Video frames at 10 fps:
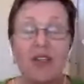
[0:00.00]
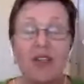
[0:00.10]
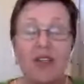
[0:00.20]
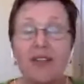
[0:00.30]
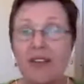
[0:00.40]

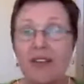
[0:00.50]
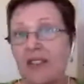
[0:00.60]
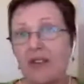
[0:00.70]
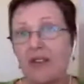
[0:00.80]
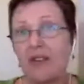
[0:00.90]
sick for so
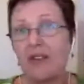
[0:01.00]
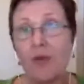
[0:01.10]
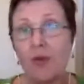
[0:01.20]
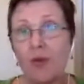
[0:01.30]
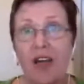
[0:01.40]
long, that there
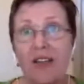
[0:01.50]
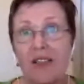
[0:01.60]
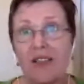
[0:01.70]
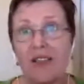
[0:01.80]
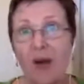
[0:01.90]
is a very
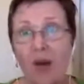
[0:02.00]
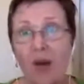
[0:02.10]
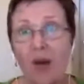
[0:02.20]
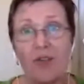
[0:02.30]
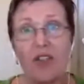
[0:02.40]
real chance,
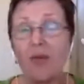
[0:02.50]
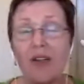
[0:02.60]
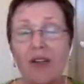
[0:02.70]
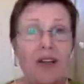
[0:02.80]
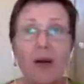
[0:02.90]
despite what
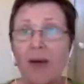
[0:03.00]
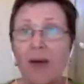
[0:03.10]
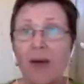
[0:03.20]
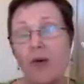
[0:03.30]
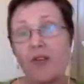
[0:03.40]
I'm doing,
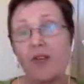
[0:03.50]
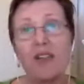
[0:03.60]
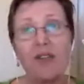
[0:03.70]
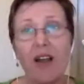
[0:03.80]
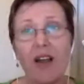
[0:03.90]
that I may
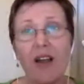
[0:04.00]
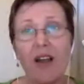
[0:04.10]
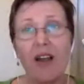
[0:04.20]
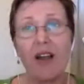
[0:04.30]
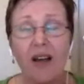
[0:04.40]
go on to
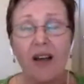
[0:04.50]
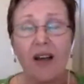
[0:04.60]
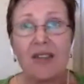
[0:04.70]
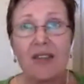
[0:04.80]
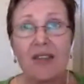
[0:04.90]
develop something
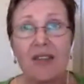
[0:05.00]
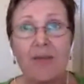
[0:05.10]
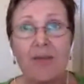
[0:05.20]
else.